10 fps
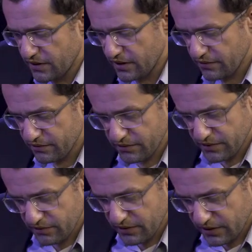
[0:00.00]
I
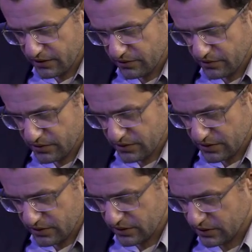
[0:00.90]
think there is
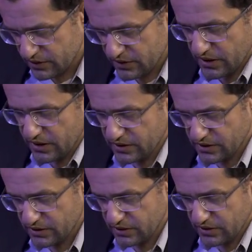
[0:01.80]
takes